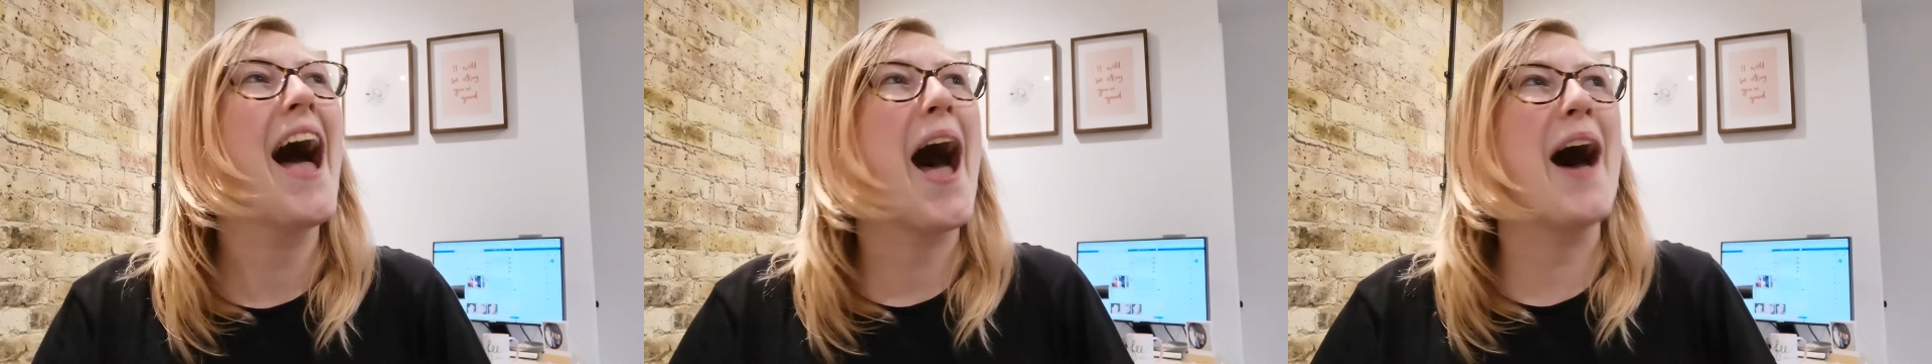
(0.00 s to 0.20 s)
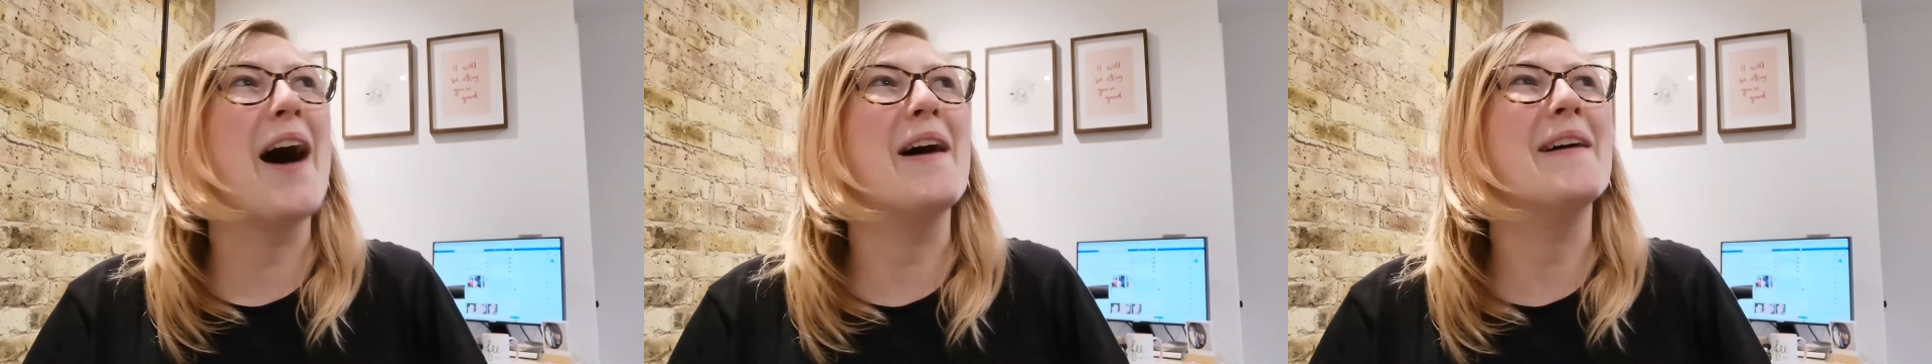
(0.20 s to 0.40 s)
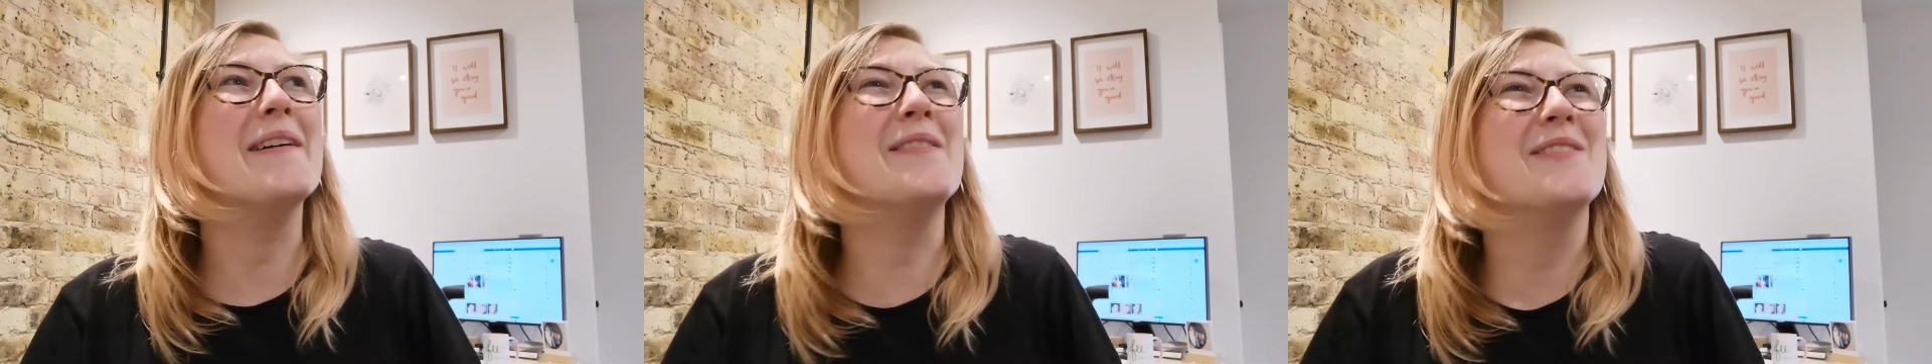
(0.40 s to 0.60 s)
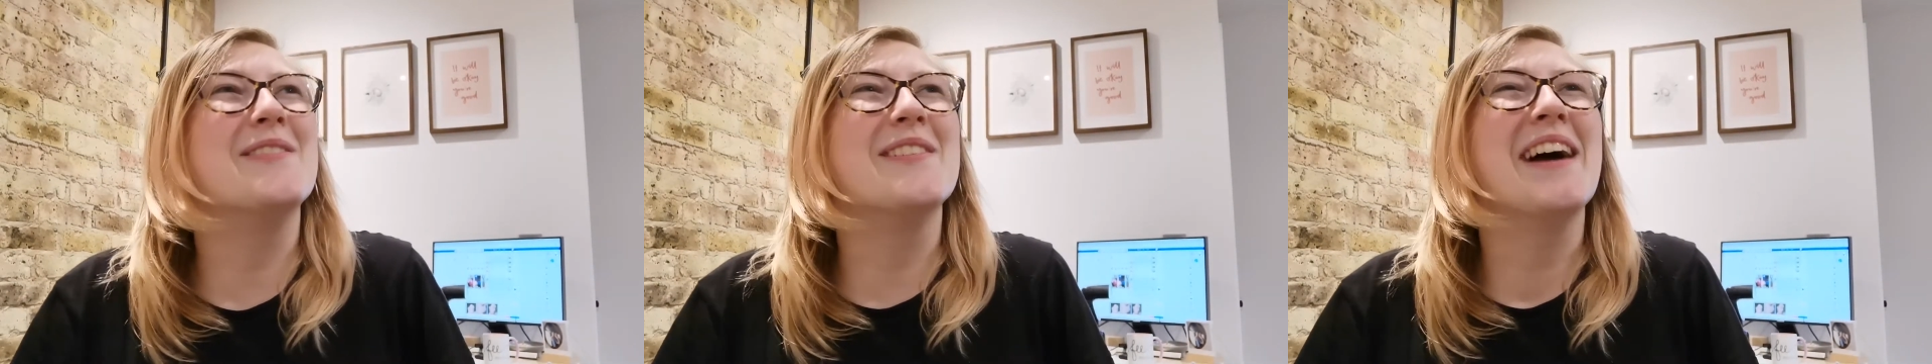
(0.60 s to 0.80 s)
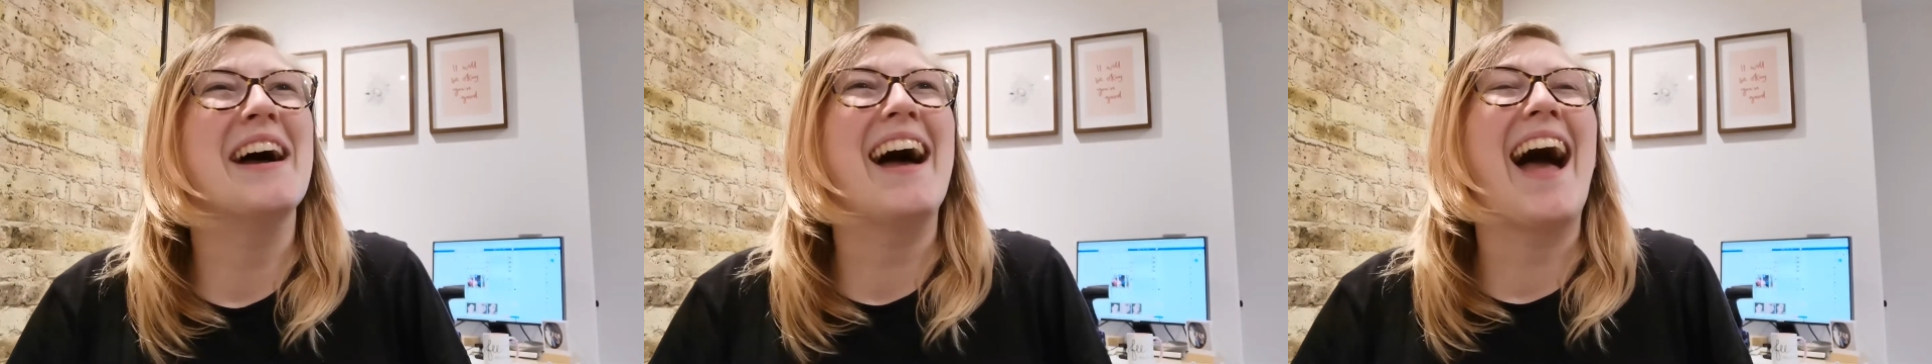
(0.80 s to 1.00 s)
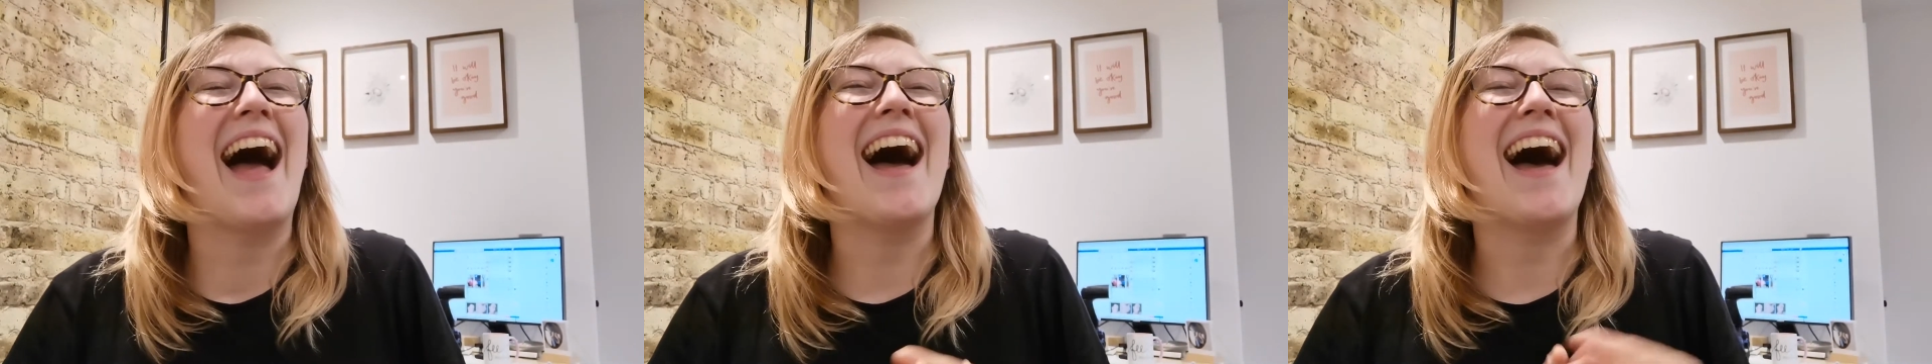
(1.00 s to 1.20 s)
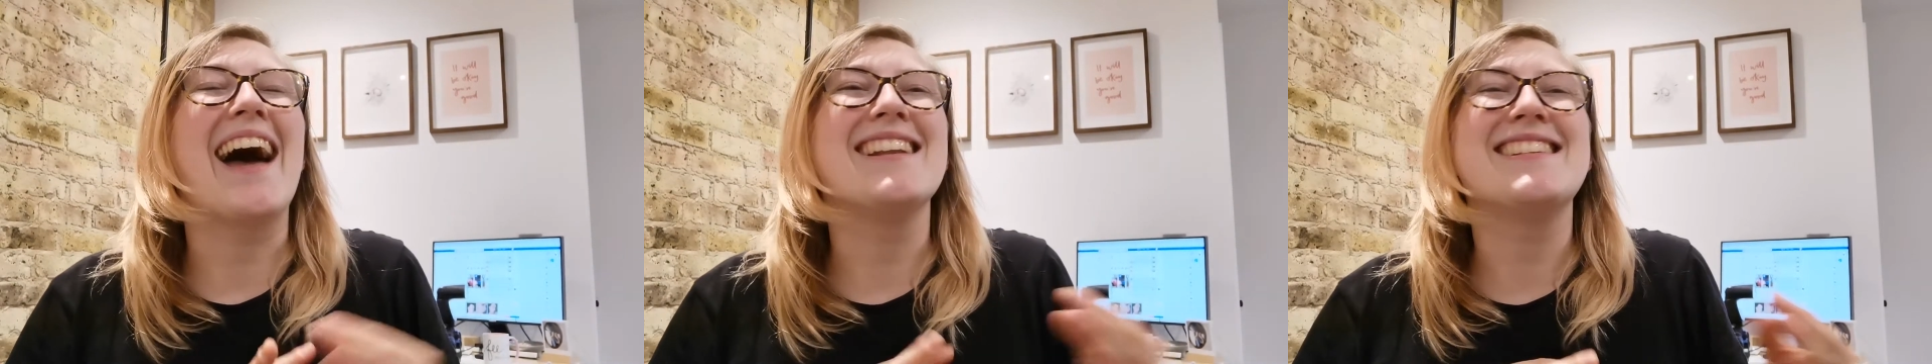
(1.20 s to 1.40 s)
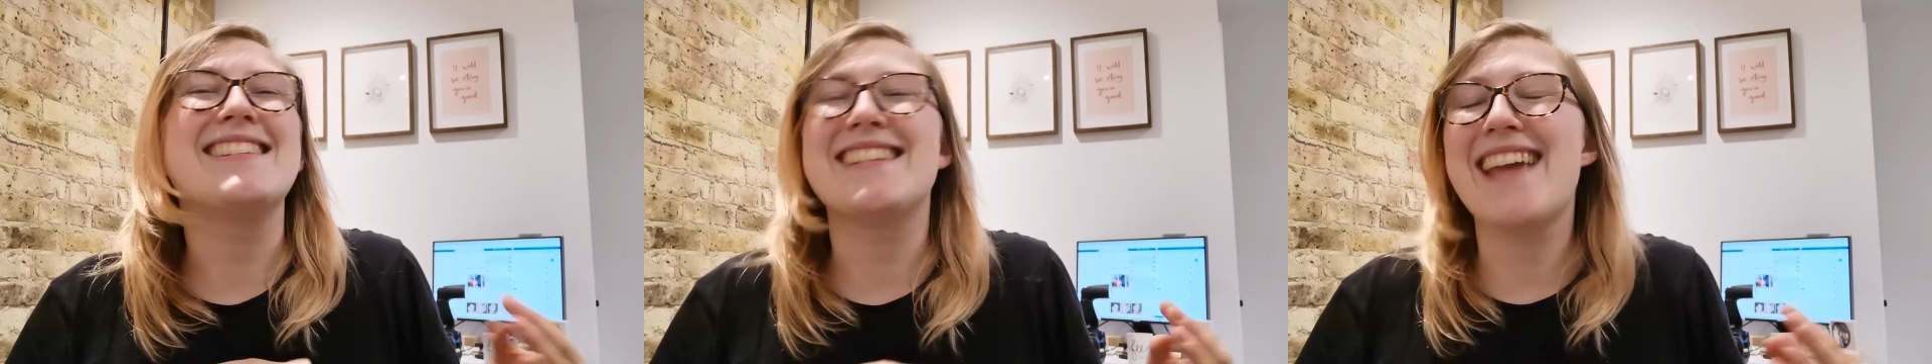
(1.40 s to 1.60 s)

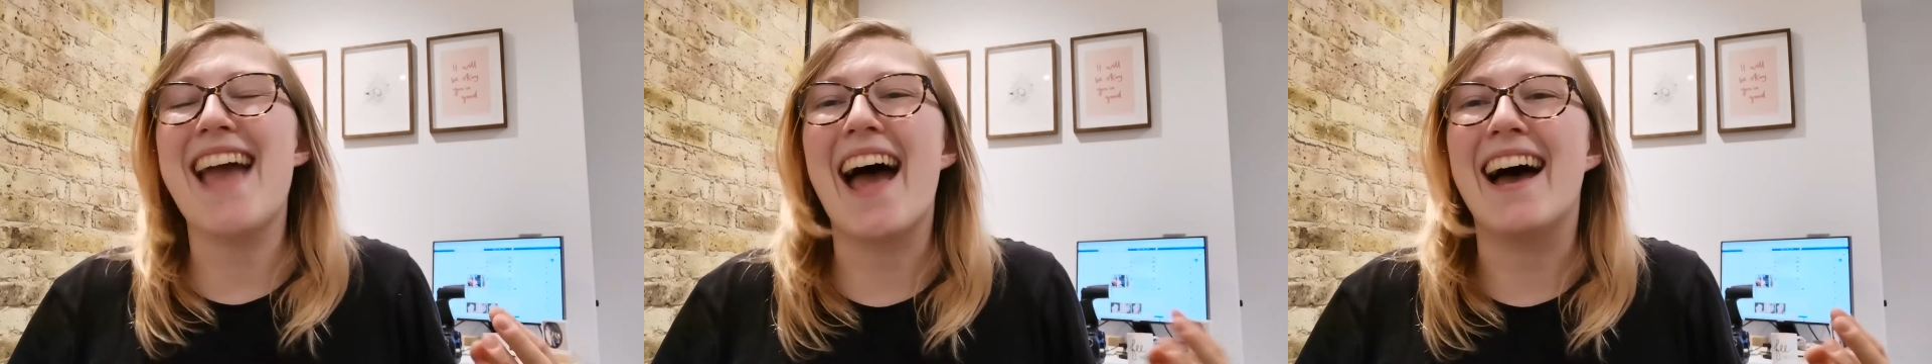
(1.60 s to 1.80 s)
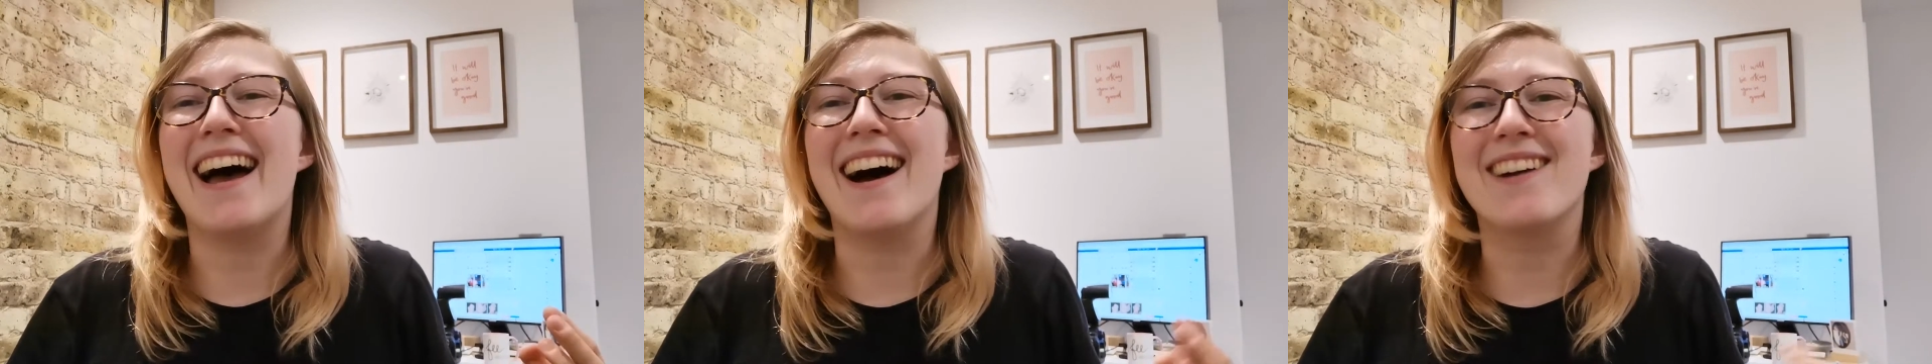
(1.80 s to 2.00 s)
And yeah,